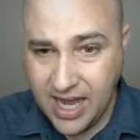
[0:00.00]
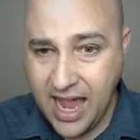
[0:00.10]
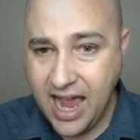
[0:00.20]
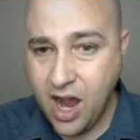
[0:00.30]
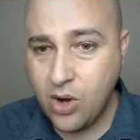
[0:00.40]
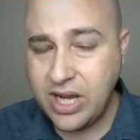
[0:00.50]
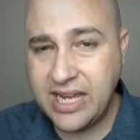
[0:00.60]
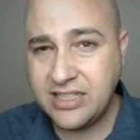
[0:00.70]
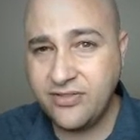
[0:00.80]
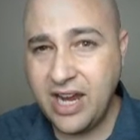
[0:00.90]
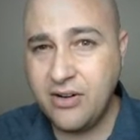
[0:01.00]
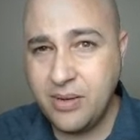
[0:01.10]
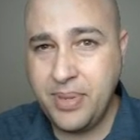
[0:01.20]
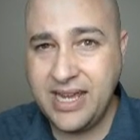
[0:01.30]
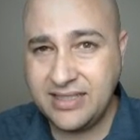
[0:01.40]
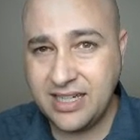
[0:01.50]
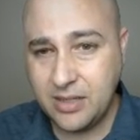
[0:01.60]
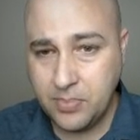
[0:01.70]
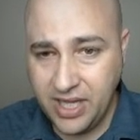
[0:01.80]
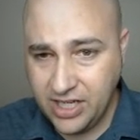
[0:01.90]
how it's very basic
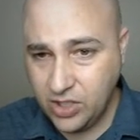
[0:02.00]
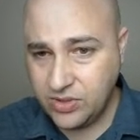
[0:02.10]
and plain.